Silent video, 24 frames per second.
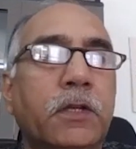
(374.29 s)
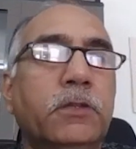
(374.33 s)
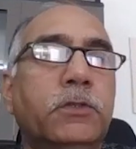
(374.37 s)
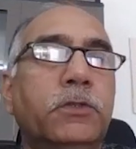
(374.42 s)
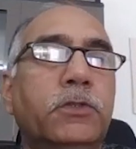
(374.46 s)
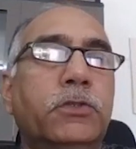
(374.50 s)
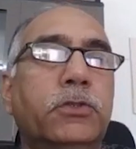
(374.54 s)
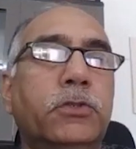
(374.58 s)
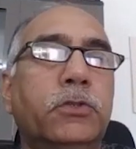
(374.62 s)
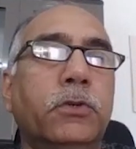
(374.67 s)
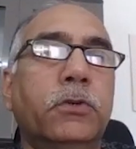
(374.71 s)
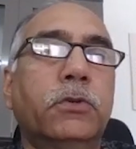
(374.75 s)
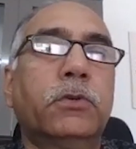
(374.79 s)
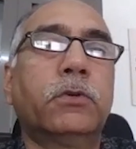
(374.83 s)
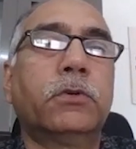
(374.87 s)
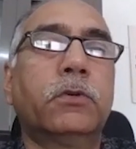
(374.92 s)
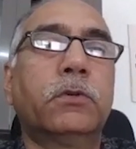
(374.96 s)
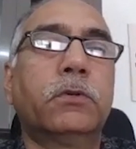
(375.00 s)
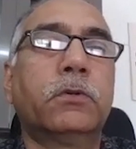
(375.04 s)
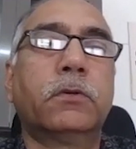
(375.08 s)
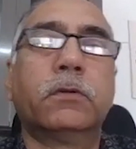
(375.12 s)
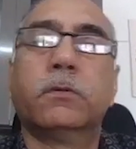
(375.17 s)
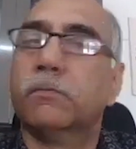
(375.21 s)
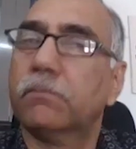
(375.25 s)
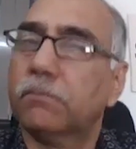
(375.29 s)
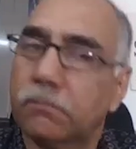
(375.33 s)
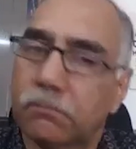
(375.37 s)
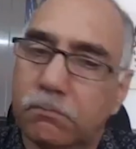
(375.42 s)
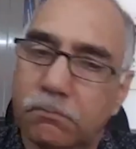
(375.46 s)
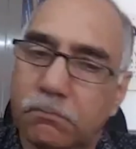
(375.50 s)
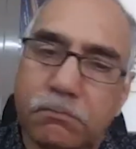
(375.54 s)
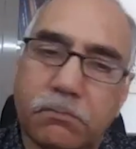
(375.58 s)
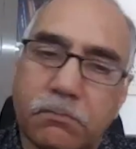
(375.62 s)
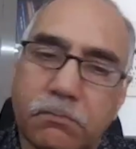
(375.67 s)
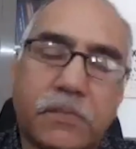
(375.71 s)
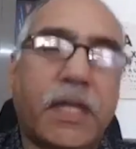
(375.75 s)
So
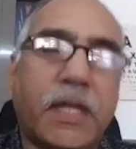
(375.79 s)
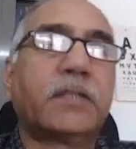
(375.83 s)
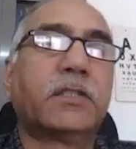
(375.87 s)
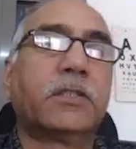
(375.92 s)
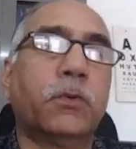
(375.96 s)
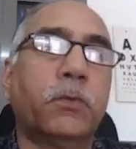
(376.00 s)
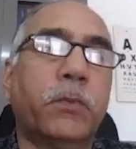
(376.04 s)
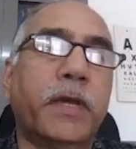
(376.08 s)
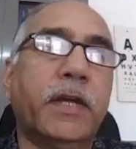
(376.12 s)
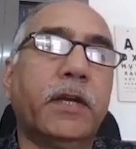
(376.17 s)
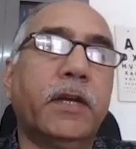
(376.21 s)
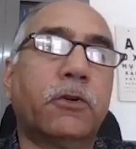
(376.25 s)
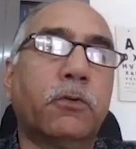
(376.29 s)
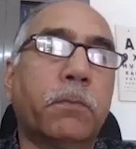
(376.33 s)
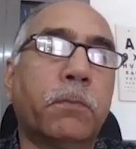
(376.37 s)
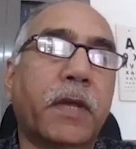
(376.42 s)
that's the way to